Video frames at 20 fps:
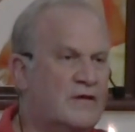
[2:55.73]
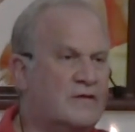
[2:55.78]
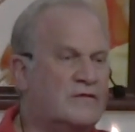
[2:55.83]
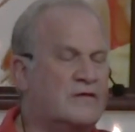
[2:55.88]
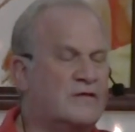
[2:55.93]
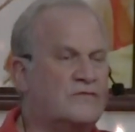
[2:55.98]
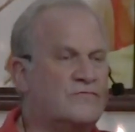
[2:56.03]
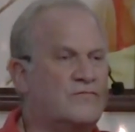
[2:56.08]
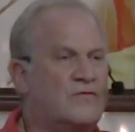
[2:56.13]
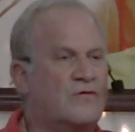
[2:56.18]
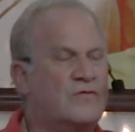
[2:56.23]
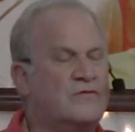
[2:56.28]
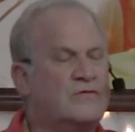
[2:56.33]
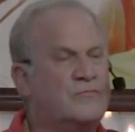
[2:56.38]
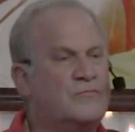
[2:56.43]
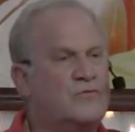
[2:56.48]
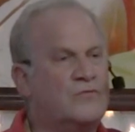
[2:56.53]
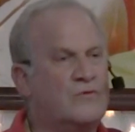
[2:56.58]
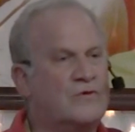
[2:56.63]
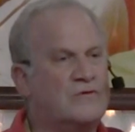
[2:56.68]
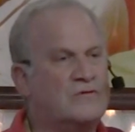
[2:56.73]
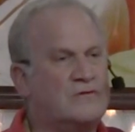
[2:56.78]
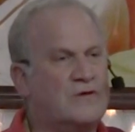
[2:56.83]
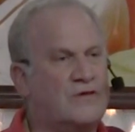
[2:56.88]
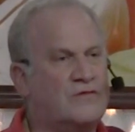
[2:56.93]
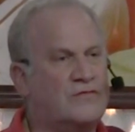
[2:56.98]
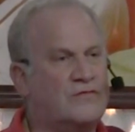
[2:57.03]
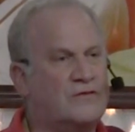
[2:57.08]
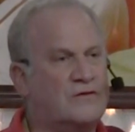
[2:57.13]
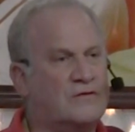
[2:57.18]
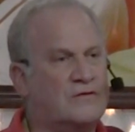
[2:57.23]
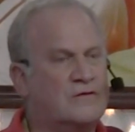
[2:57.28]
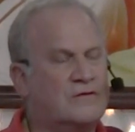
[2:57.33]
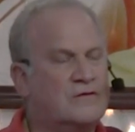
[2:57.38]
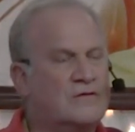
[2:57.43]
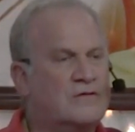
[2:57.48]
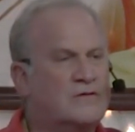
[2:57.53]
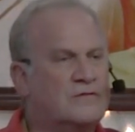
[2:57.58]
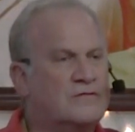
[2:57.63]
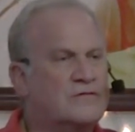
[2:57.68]
And that's very important, I think,
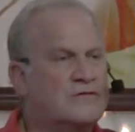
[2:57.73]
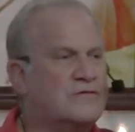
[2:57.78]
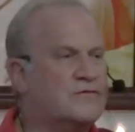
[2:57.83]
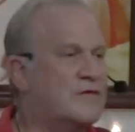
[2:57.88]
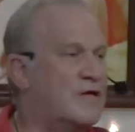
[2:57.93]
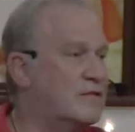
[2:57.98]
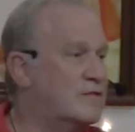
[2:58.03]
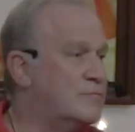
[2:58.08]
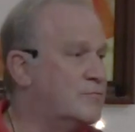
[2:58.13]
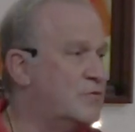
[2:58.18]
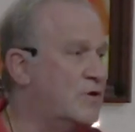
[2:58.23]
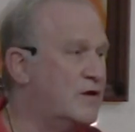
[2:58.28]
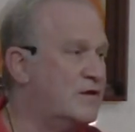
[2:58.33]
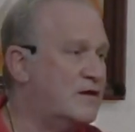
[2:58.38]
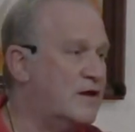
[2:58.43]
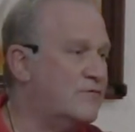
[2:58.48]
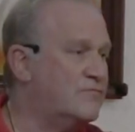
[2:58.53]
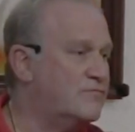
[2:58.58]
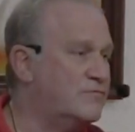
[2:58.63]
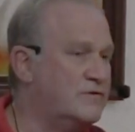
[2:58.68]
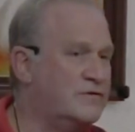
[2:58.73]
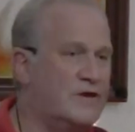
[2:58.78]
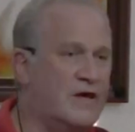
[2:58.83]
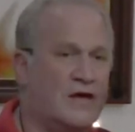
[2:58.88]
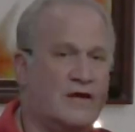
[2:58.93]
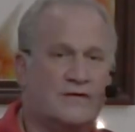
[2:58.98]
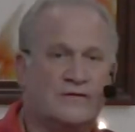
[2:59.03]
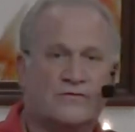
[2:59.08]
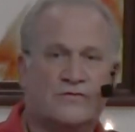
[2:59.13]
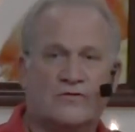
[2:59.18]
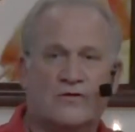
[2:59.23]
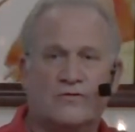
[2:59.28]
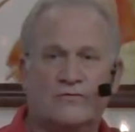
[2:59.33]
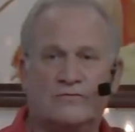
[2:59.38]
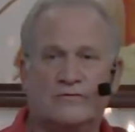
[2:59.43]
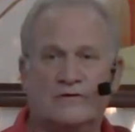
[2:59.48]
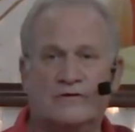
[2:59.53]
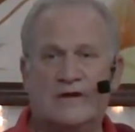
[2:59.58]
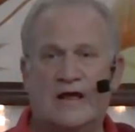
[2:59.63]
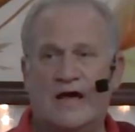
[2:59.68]
to celebrate every day, and
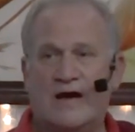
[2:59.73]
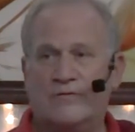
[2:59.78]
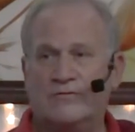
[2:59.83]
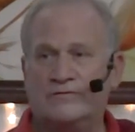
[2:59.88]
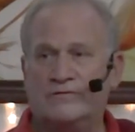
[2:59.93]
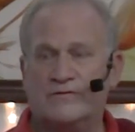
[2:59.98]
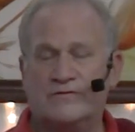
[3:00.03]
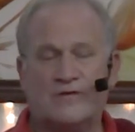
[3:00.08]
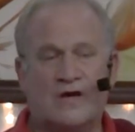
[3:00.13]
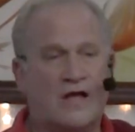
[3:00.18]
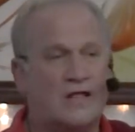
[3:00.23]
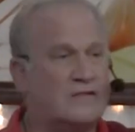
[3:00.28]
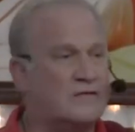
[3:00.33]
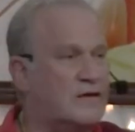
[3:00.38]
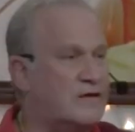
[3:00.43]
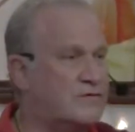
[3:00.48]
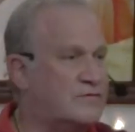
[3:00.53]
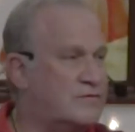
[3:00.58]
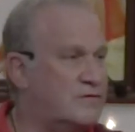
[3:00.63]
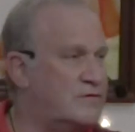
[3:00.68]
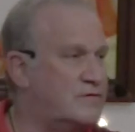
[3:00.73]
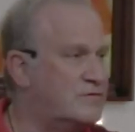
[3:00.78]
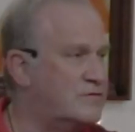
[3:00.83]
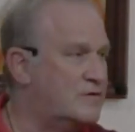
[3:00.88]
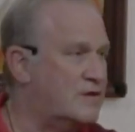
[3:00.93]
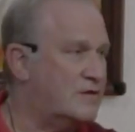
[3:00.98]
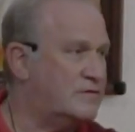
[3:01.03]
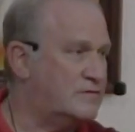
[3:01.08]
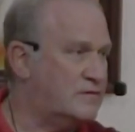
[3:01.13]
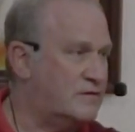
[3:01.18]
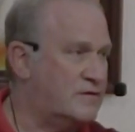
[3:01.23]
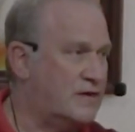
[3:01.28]
certainly now at this holiday season and